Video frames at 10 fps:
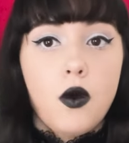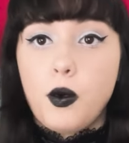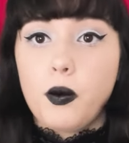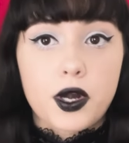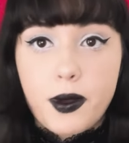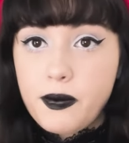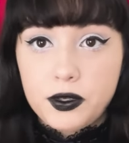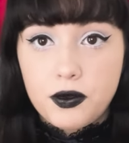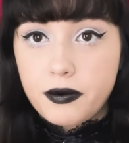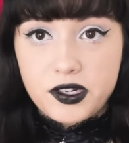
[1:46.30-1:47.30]
well, what are people
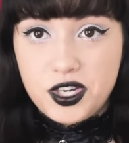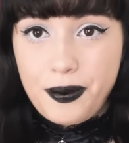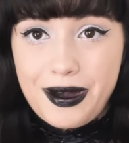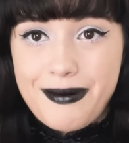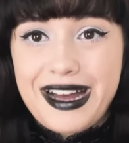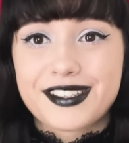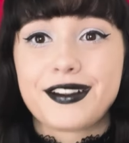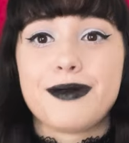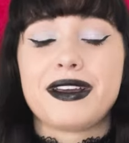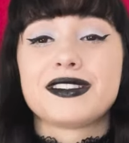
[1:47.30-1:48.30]
doing with Jupiter
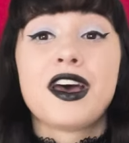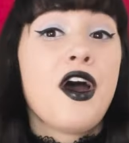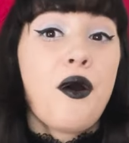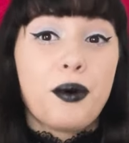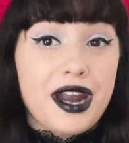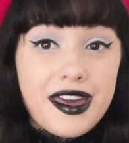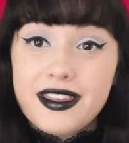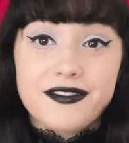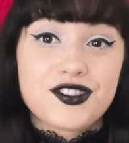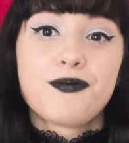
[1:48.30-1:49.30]
magically? Because when I
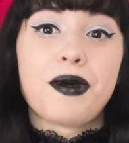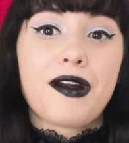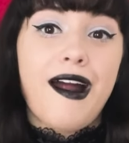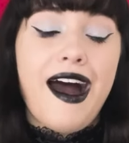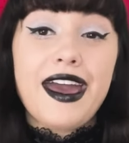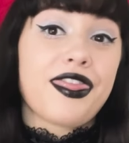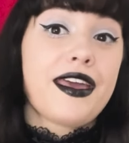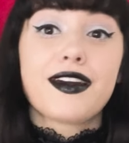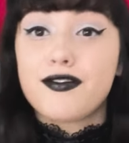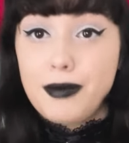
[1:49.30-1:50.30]
think of Jupiter, I
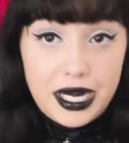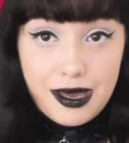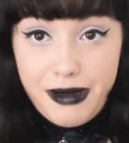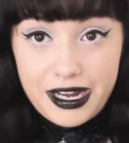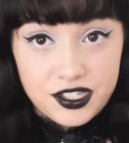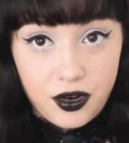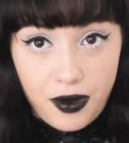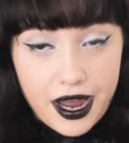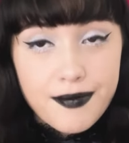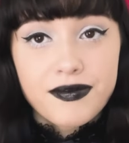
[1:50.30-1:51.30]
think of money magic,
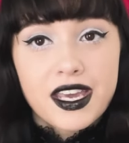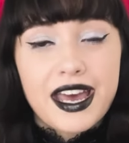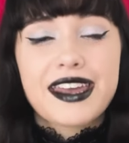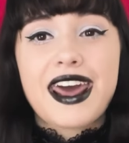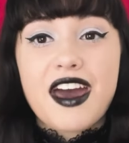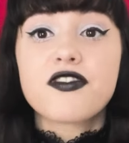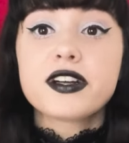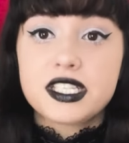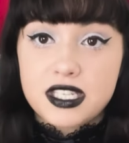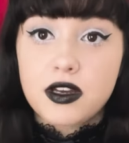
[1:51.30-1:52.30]
right? And every
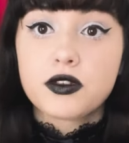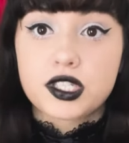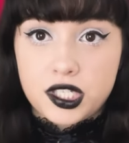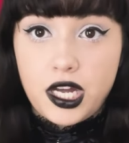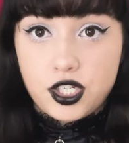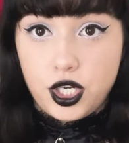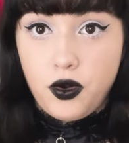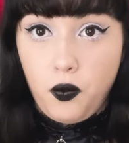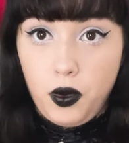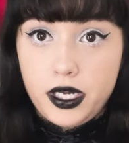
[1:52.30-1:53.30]
single
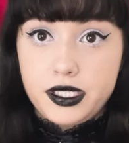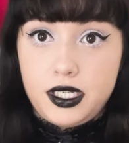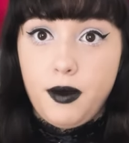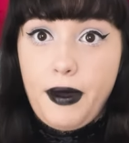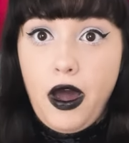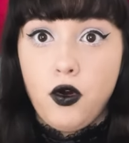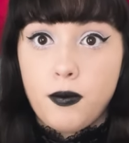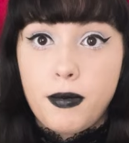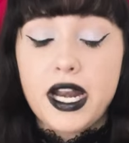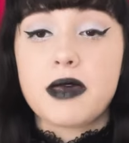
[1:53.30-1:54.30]
discussion was about
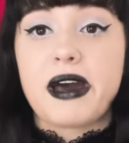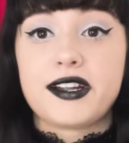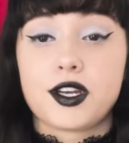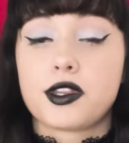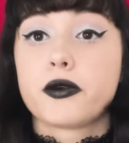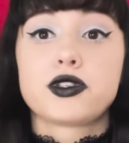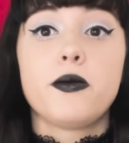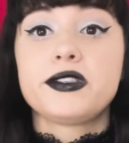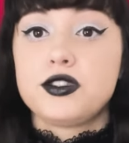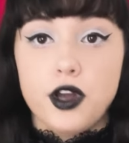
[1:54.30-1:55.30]
money magic. There was
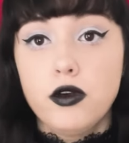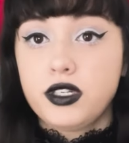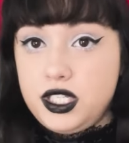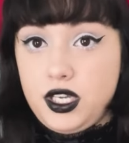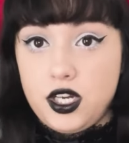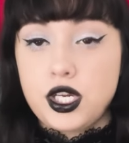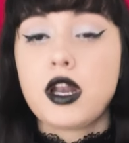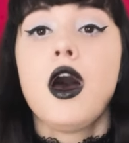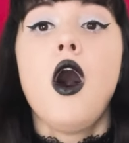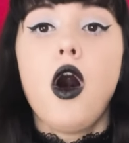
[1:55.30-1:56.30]
almost no discussion
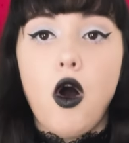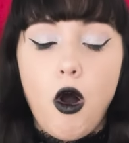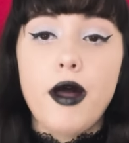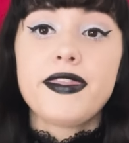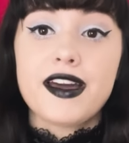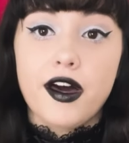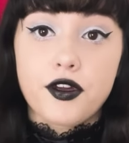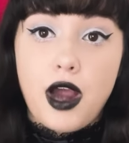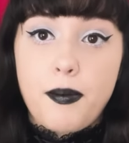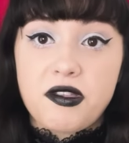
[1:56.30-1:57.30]
on the
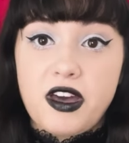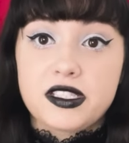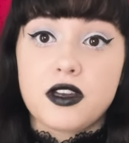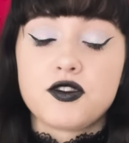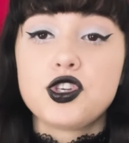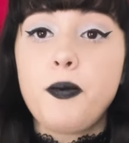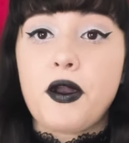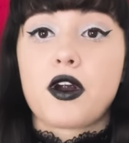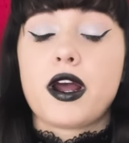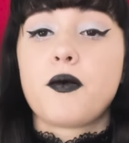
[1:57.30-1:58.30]
other epithets of
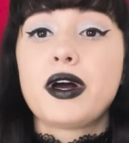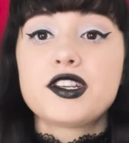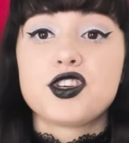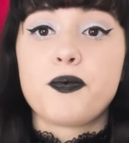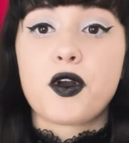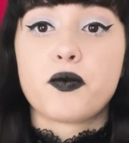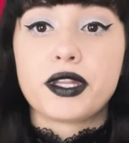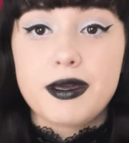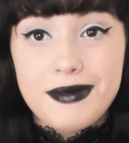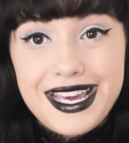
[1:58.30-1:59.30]
Jupiter and what Jupiter
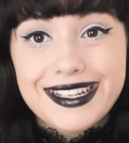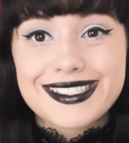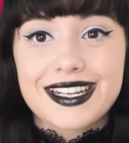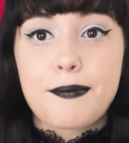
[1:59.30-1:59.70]
really means in a